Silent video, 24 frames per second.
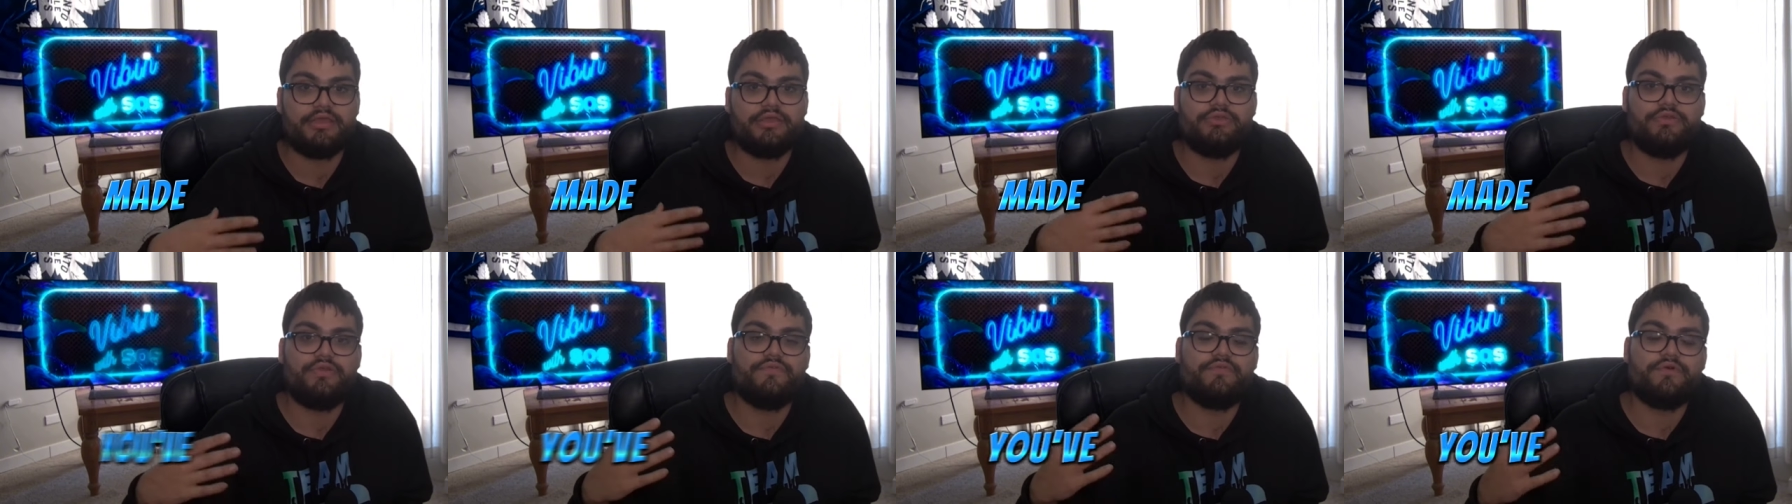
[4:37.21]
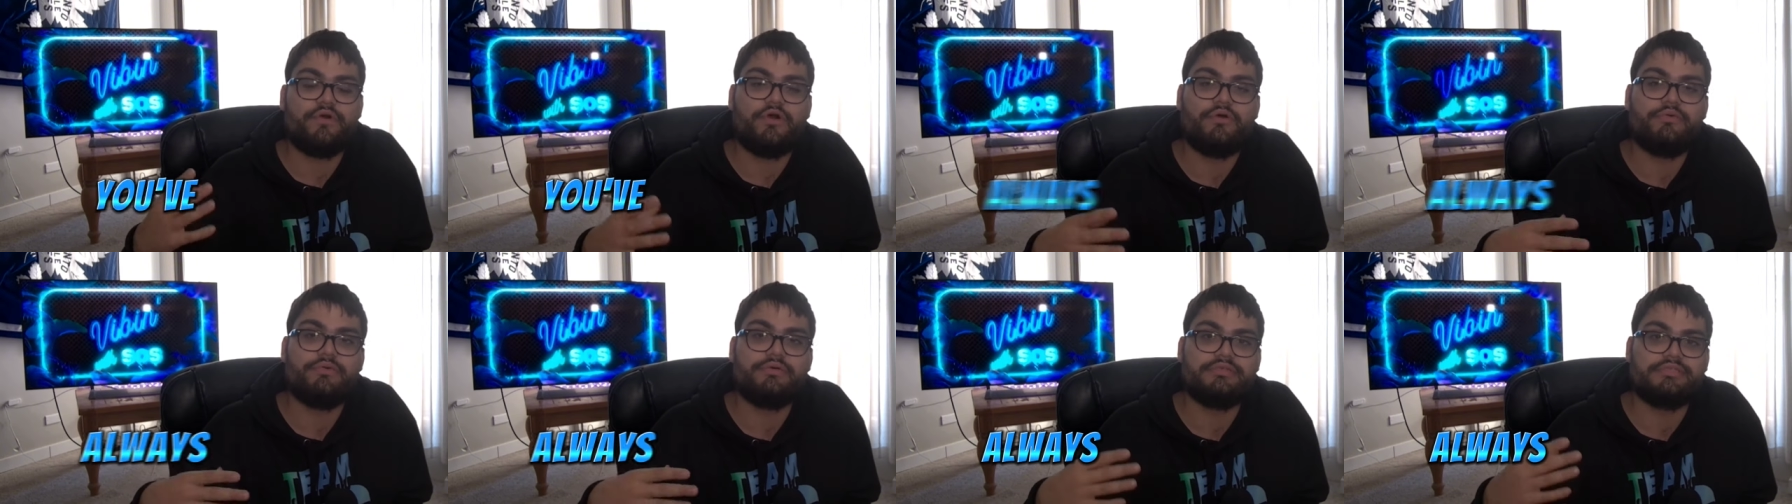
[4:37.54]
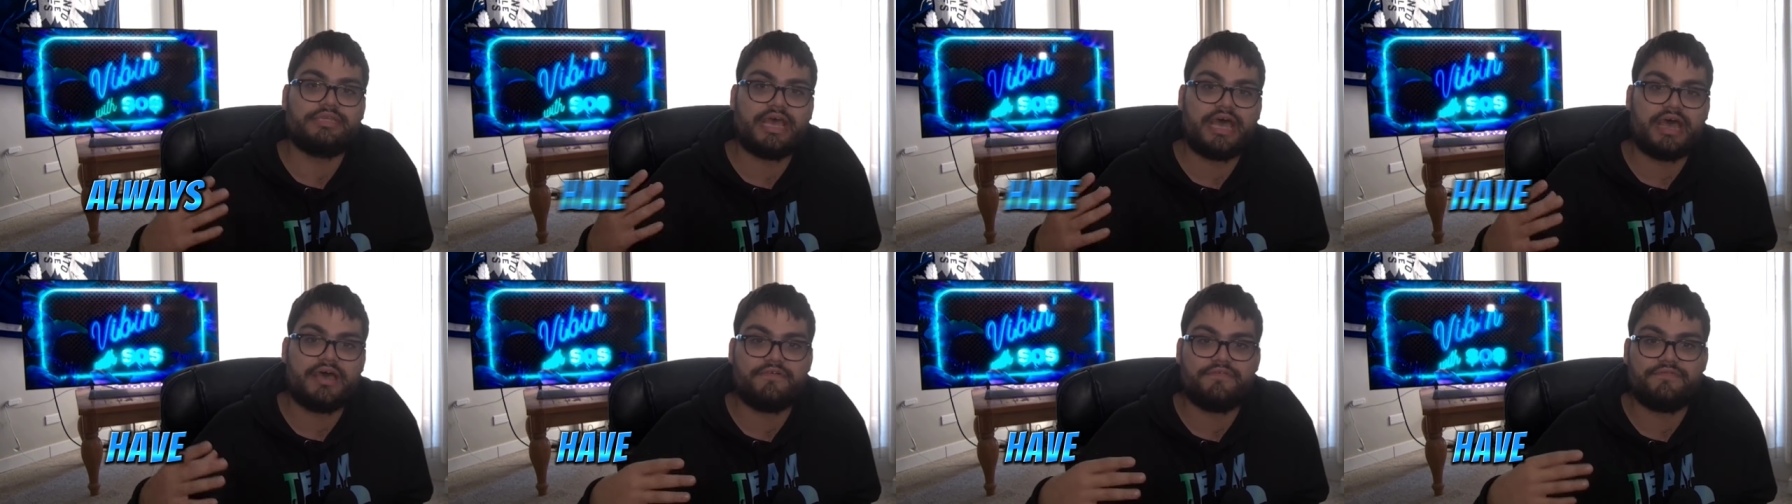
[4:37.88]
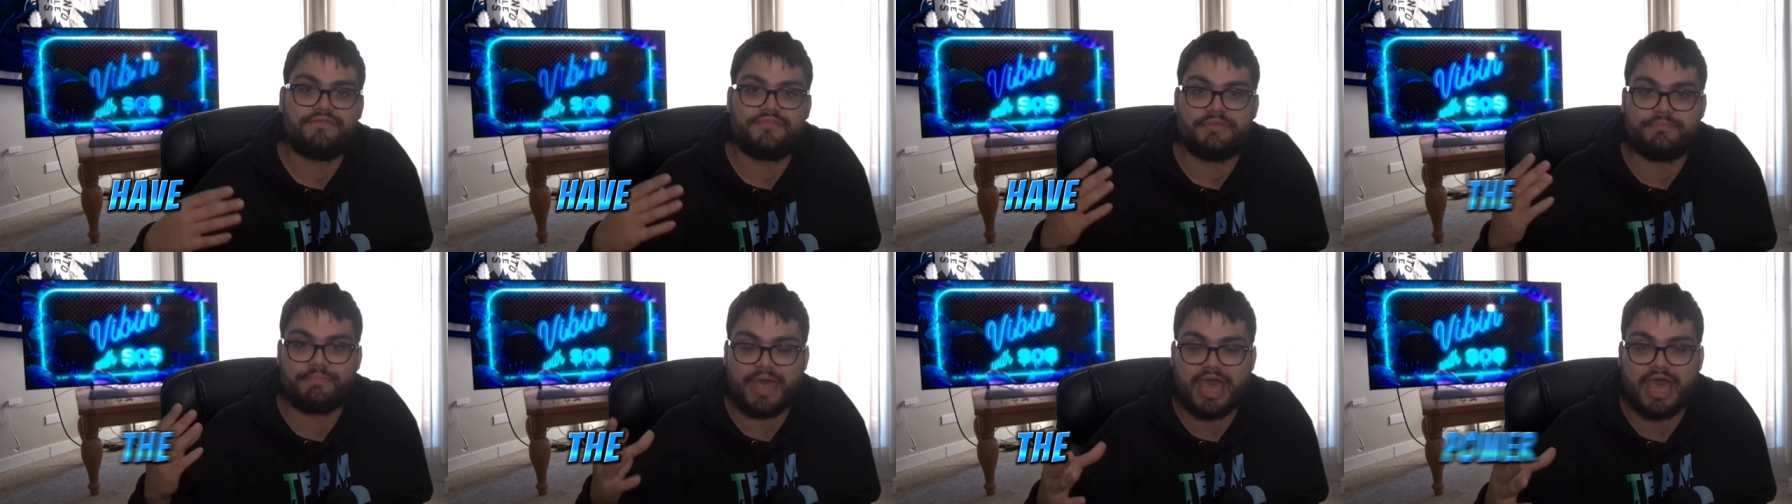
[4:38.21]
you've always have
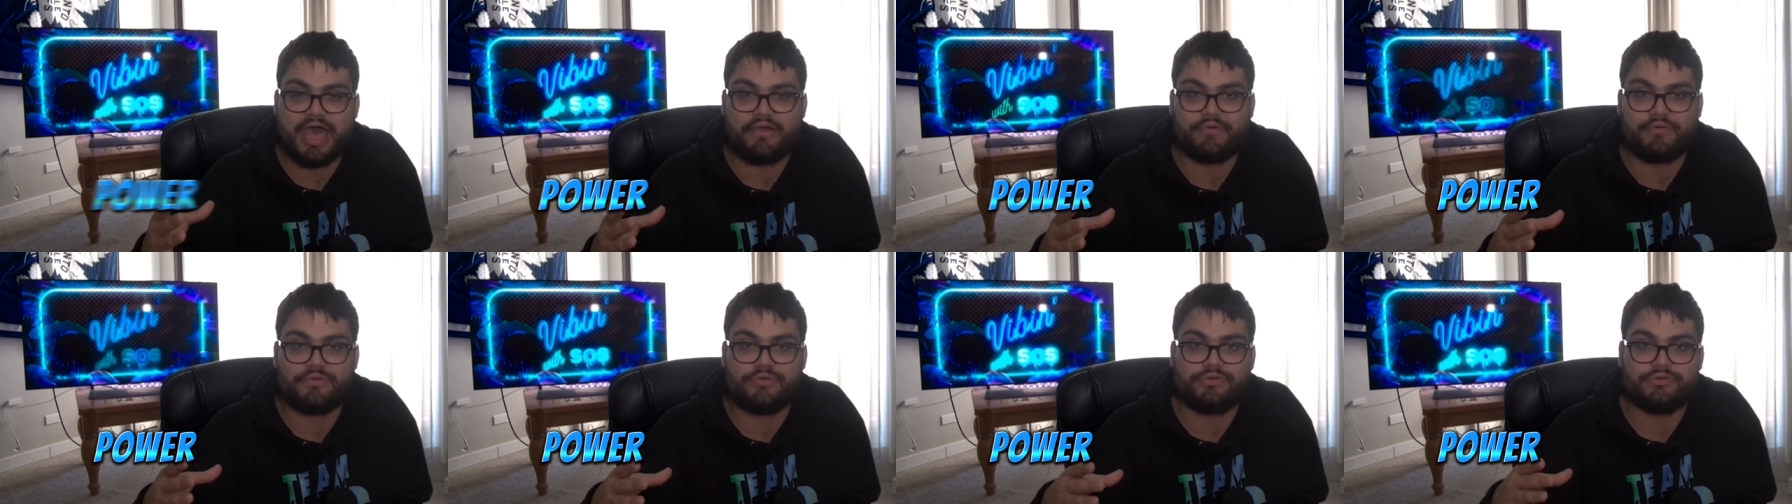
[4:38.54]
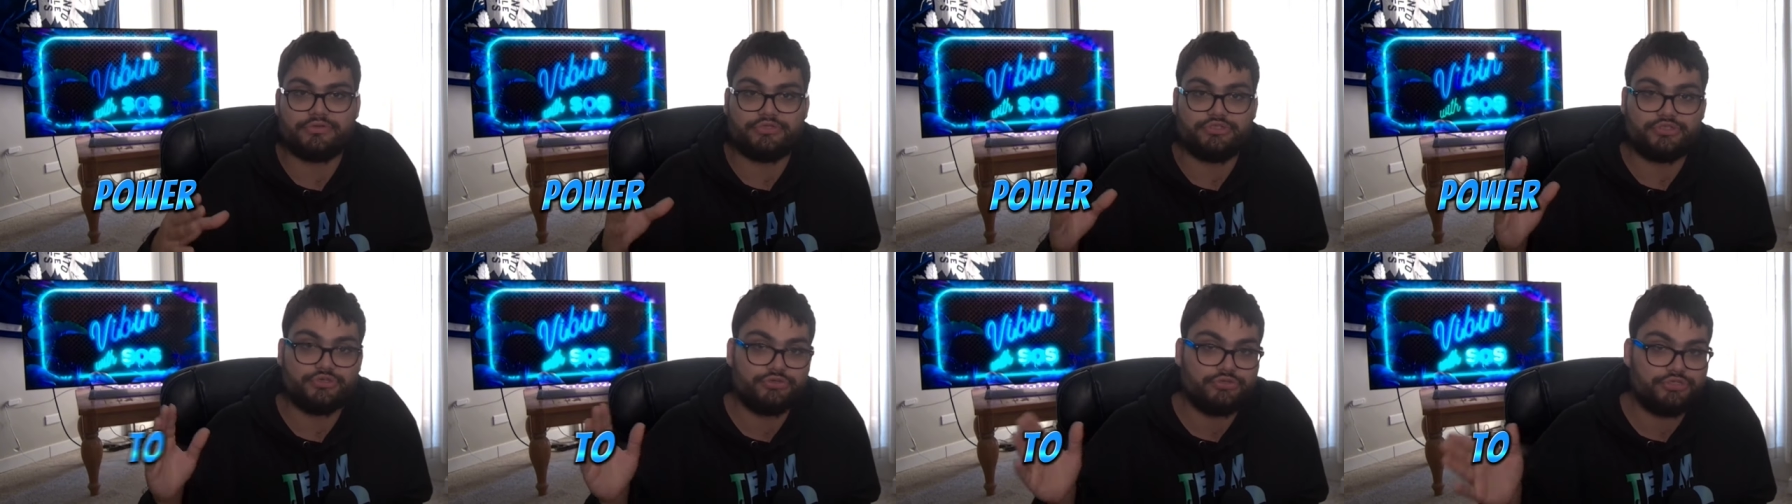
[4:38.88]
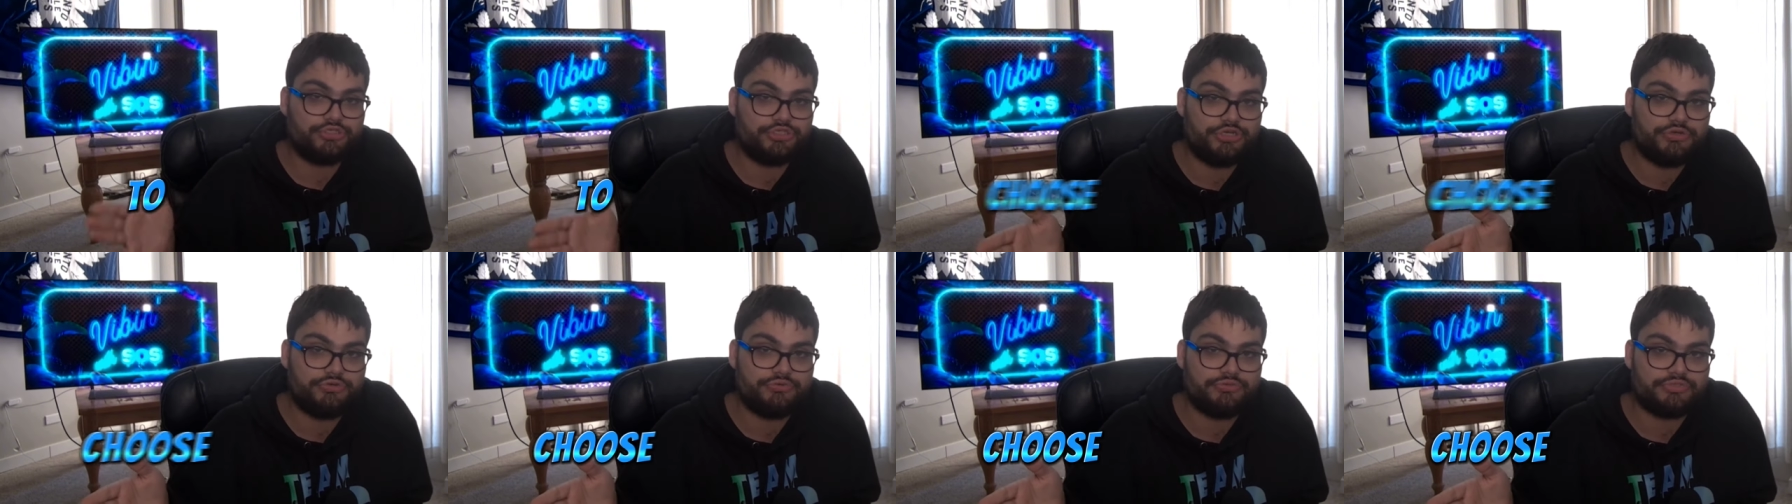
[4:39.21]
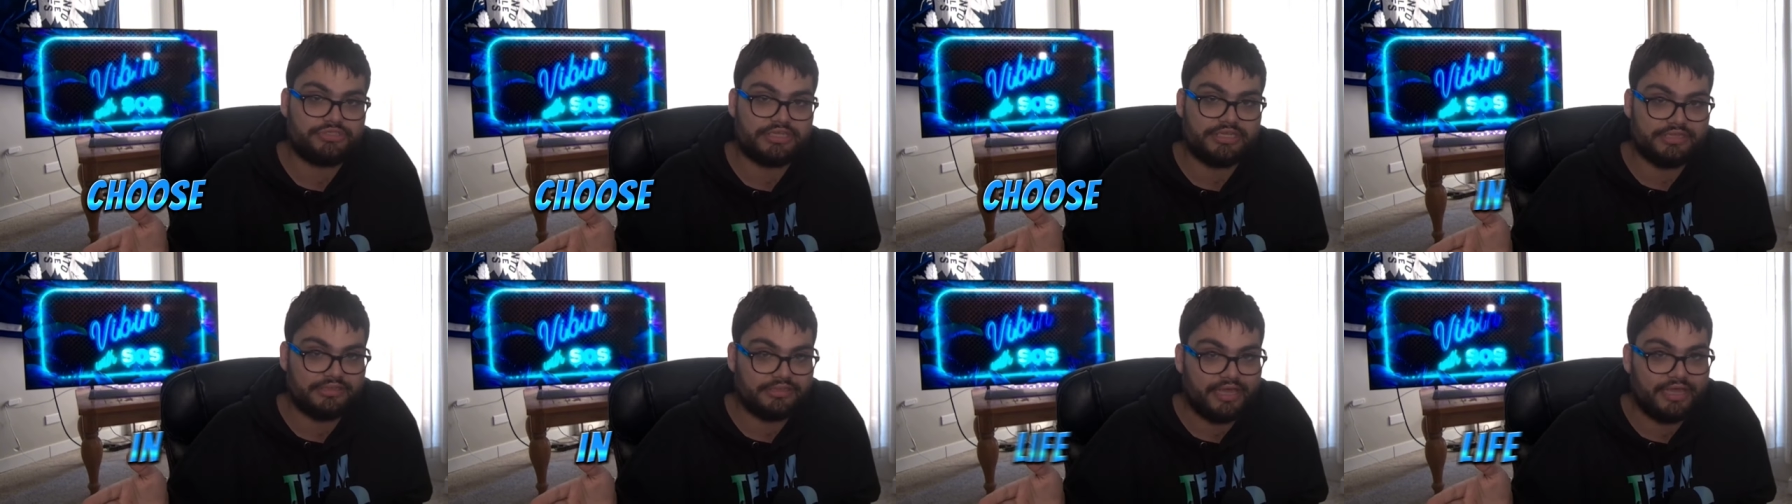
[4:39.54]
the power to
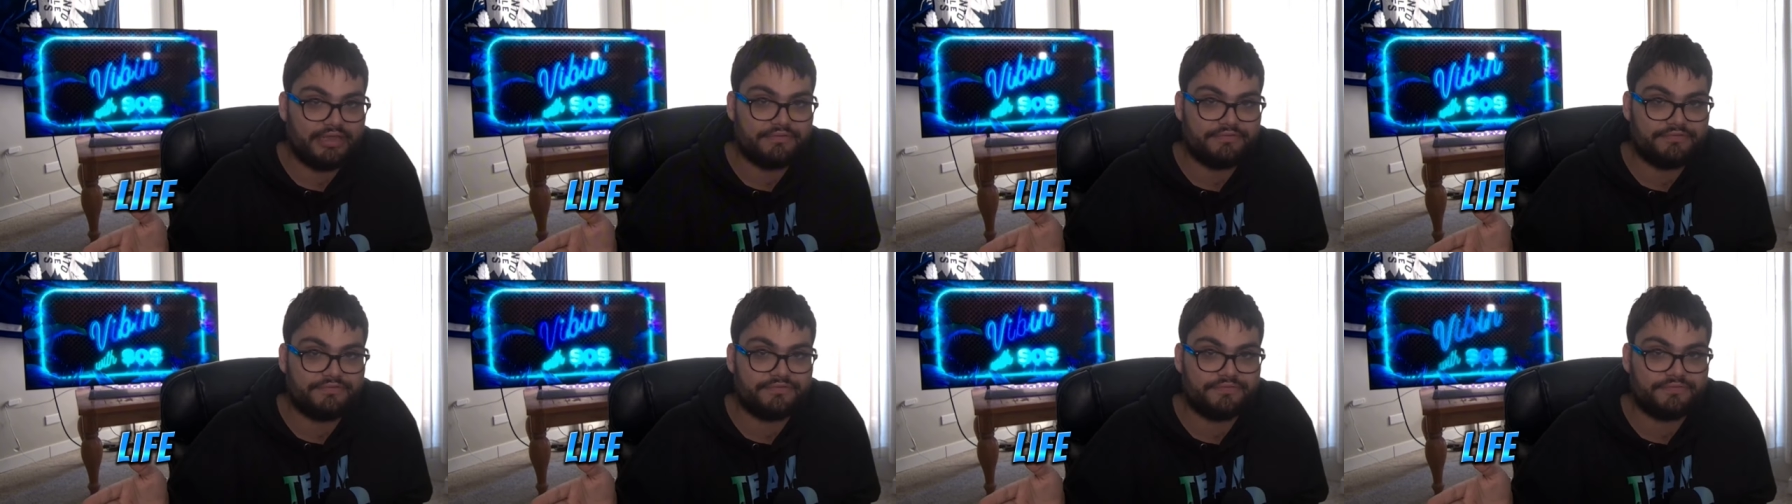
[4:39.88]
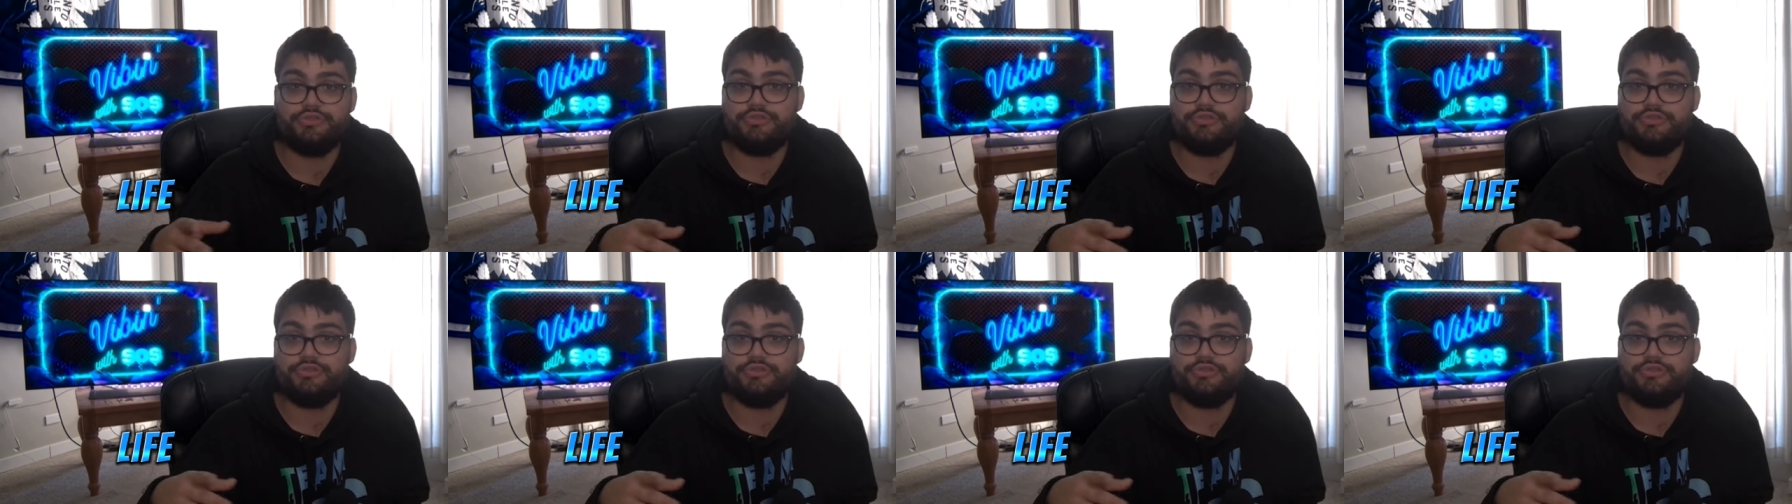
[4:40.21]
choose in life.